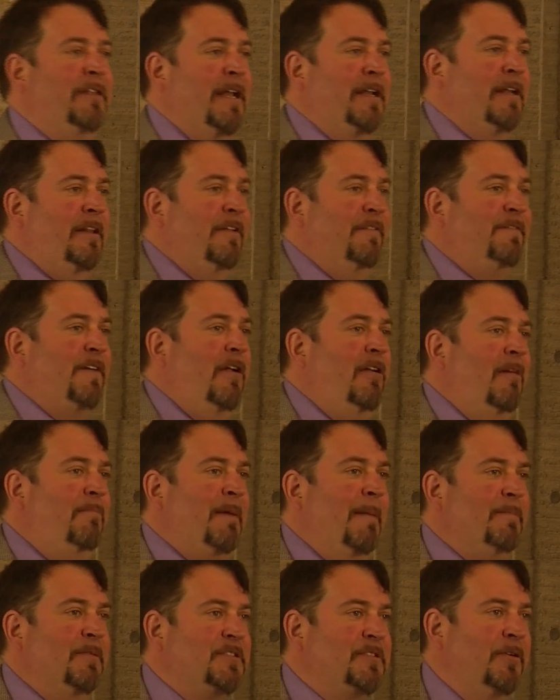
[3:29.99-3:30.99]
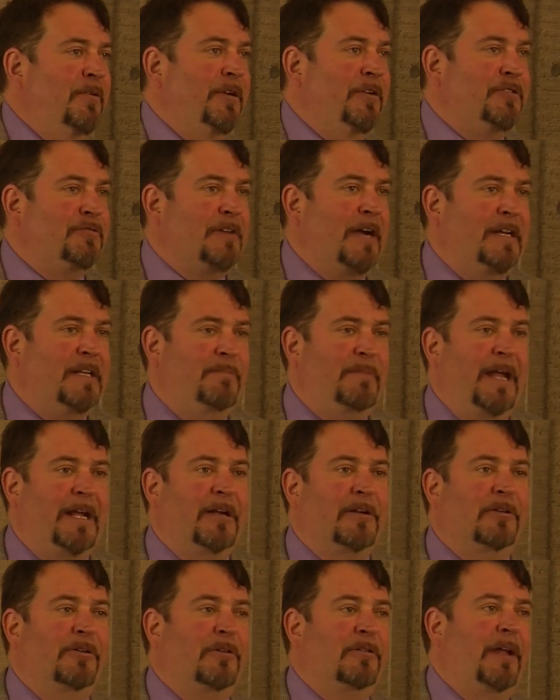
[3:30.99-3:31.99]
they did the follow-up episode and tried to make
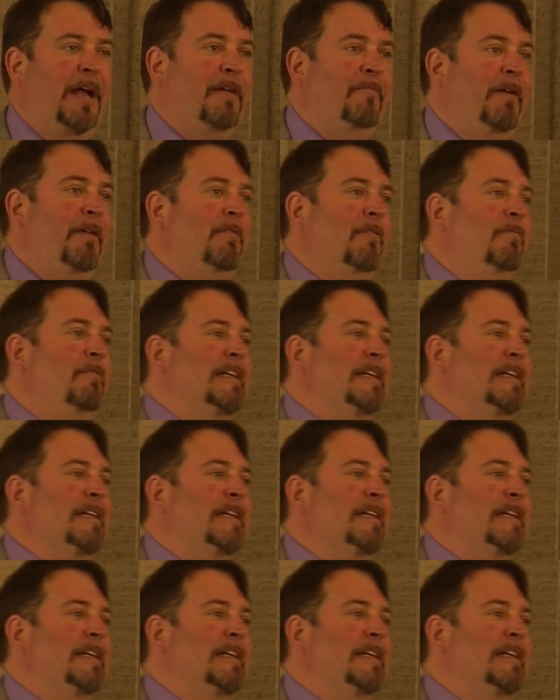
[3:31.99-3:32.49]
it look like we were